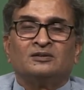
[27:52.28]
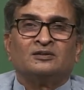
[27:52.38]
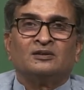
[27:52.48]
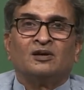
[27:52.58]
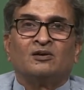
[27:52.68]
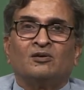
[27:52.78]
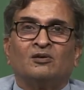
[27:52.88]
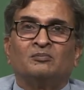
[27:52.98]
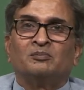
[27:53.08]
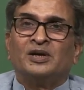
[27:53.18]

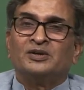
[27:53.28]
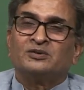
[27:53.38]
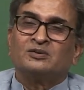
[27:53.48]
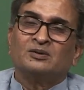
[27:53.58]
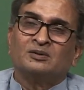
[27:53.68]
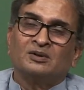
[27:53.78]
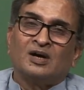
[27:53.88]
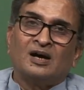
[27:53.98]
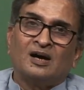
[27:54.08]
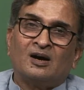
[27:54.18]
silicon based
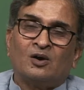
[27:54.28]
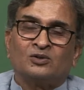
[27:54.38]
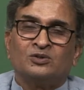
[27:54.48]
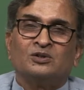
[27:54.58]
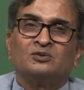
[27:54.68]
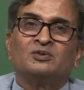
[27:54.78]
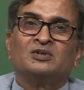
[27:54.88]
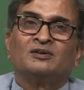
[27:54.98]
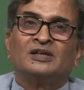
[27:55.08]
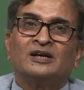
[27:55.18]
uh, oxygens which
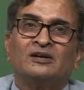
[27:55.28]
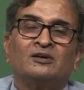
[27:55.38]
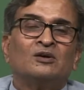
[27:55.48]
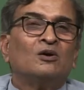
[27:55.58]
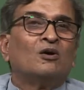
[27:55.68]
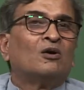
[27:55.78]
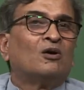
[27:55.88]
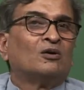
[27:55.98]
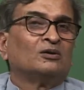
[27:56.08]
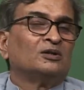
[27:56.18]
are there
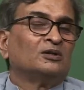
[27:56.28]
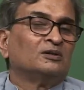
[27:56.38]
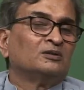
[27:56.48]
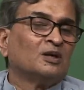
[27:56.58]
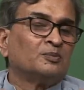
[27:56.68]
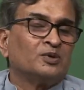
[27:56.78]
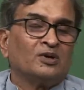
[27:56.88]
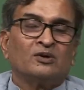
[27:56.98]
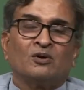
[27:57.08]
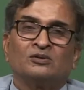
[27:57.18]
or the
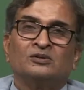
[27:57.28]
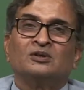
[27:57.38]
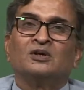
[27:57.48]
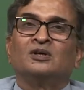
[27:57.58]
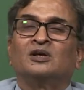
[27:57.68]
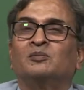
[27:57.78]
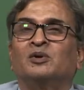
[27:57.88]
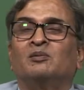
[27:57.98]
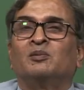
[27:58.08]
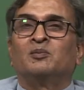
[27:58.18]
substrate oxygen, and it can
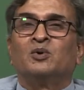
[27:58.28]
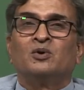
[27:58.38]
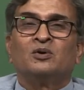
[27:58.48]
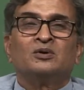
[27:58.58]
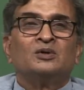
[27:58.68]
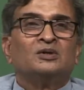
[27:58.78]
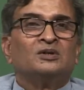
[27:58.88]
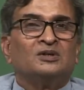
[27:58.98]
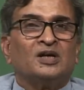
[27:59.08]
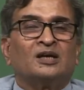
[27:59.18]
become a more
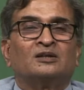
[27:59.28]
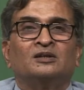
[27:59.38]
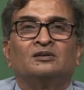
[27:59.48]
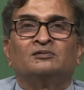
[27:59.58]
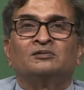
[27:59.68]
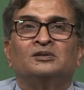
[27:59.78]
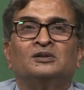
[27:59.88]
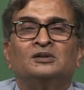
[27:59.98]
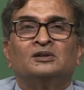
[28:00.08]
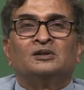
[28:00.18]
reactive
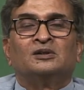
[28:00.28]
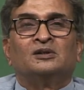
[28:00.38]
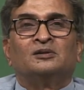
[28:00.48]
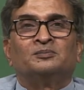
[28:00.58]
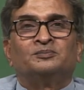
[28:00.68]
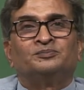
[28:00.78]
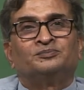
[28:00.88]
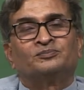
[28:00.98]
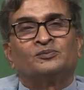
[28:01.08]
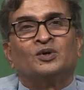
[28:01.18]
uh,
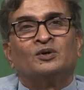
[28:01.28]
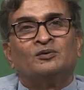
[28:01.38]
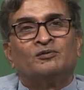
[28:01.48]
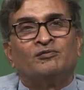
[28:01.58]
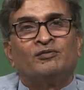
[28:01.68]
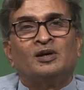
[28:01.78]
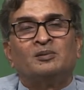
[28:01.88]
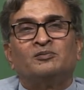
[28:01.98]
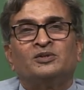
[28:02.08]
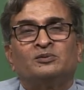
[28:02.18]

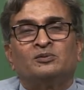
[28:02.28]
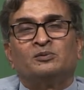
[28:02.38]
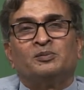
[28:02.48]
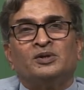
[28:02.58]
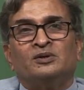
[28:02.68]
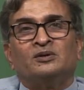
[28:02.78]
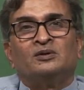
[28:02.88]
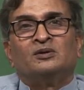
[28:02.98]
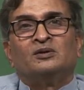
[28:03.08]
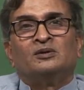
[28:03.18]
film which could be
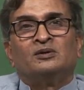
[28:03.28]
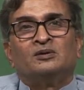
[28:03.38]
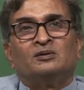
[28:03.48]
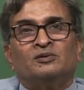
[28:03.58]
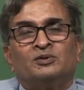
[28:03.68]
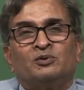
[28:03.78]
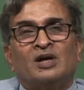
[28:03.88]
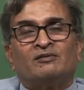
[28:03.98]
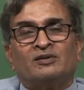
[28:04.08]
Uh, which would have